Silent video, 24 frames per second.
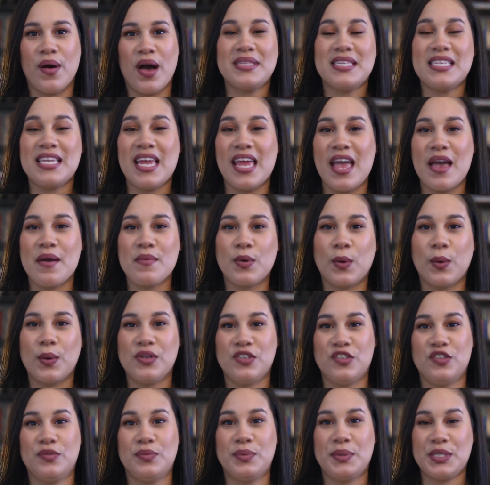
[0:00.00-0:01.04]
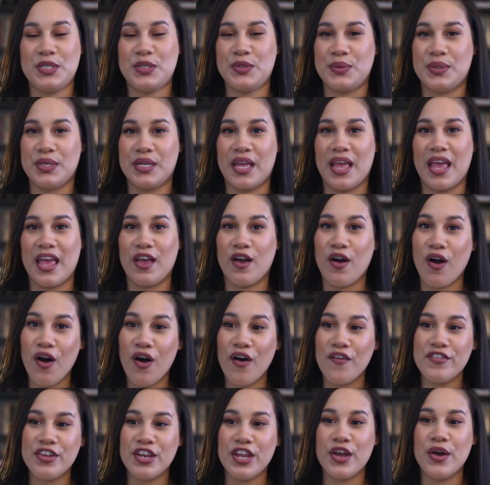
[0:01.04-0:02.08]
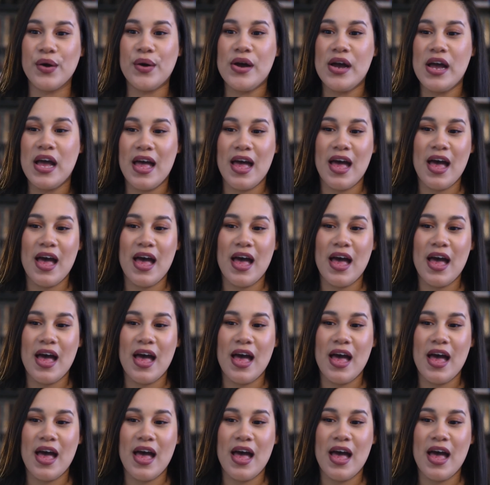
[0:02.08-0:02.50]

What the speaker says: Today I'm going to be doing a haul video.